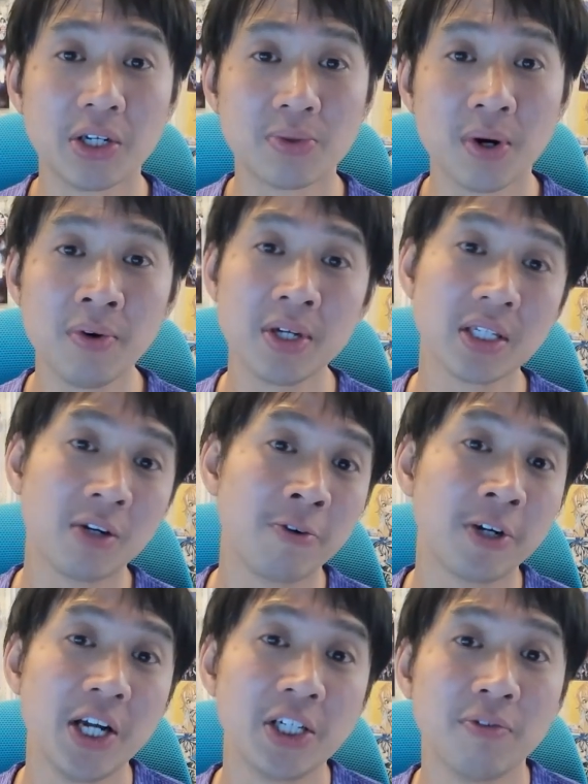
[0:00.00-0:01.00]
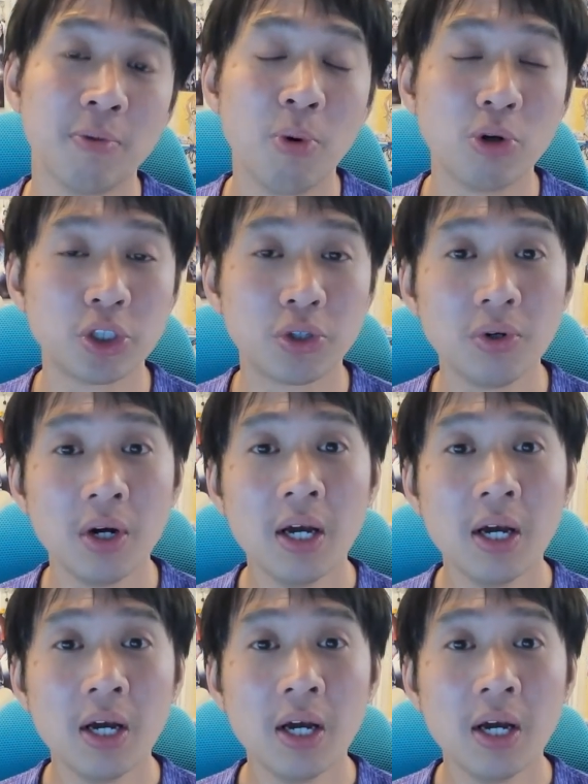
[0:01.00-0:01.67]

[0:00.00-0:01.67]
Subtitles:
as well. He's in the rotation for Portugal.